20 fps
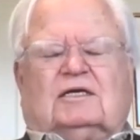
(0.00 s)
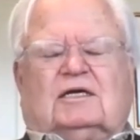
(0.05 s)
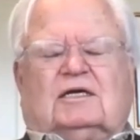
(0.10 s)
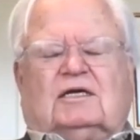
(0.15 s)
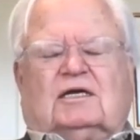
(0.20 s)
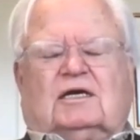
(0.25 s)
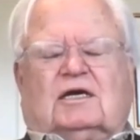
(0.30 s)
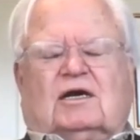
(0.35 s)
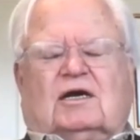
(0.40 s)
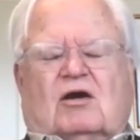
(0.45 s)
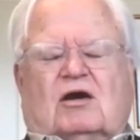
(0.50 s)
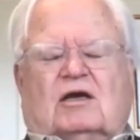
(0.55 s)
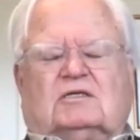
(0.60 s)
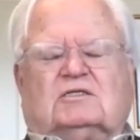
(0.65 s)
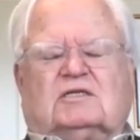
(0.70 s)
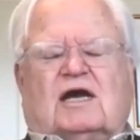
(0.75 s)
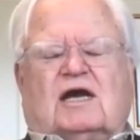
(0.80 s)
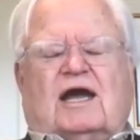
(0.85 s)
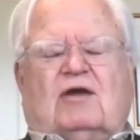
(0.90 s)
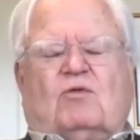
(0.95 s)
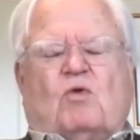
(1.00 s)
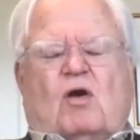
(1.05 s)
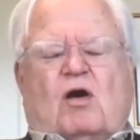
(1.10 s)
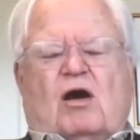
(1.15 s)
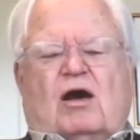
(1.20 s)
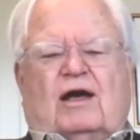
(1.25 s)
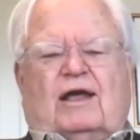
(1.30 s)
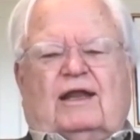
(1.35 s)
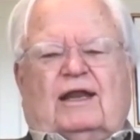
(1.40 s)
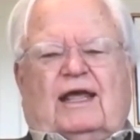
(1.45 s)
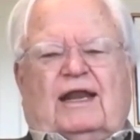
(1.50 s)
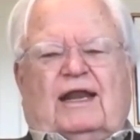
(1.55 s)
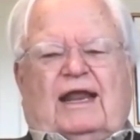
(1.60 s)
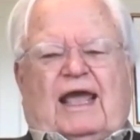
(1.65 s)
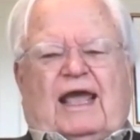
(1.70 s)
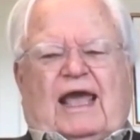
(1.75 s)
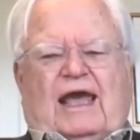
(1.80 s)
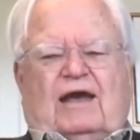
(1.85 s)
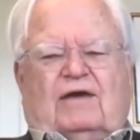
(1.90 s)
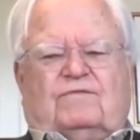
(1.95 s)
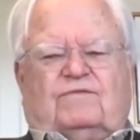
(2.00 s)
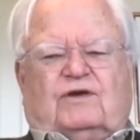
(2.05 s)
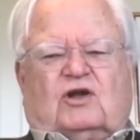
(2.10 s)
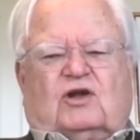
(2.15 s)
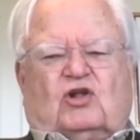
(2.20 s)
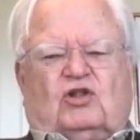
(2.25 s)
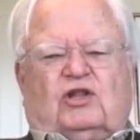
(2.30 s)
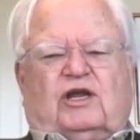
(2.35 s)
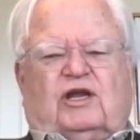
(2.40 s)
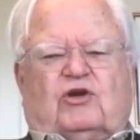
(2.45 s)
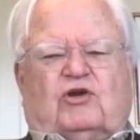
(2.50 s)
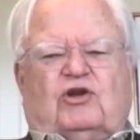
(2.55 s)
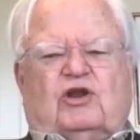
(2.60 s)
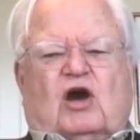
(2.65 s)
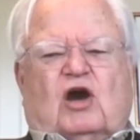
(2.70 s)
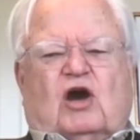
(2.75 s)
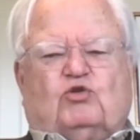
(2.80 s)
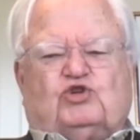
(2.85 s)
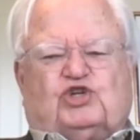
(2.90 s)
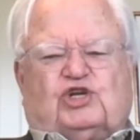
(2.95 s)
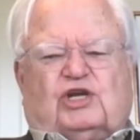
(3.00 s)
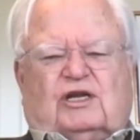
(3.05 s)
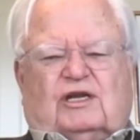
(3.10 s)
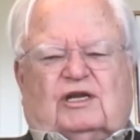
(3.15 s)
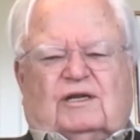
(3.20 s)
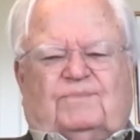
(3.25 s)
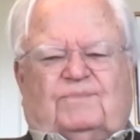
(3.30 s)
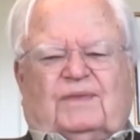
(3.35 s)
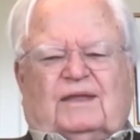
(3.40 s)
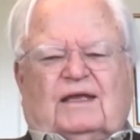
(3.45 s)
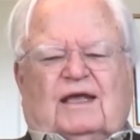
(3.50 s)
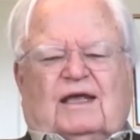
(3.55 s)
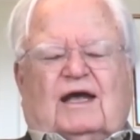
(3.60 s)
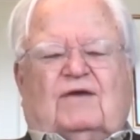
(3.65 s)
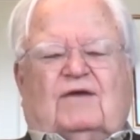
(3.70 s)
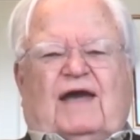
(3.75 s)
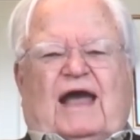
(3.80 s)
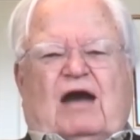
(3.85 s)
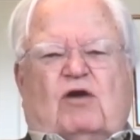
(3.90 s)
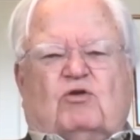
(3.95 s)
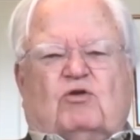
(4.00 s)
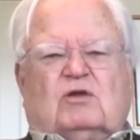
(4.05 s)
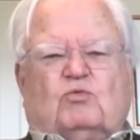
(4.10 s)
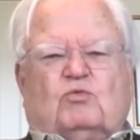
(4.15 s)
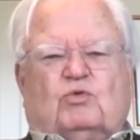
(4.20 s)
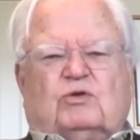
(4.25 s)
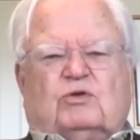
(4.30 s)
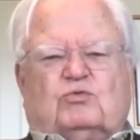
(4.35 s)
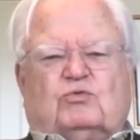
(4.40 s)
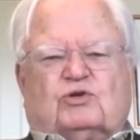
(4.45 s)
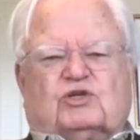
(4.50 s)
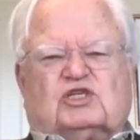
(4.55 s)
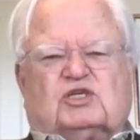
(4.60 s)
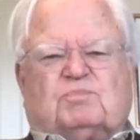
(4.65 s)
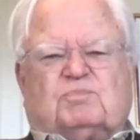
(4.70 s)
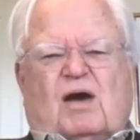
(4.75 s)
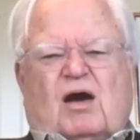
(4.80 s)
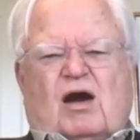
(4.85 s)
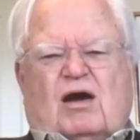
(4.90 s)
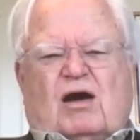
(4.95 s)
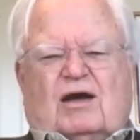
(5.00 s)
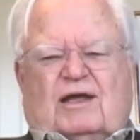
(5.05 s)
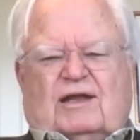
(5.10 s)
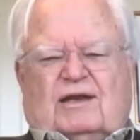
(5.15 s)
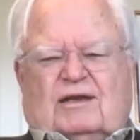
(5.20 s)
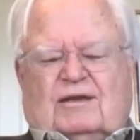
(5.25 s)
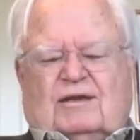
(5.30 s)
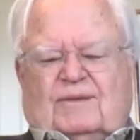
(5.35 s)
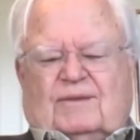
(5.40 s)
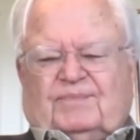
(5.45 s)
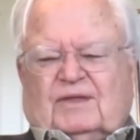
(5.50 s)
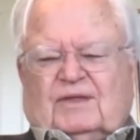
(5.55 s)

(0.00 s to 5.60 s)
on Taiwan, and have a clear notion of how it would respond,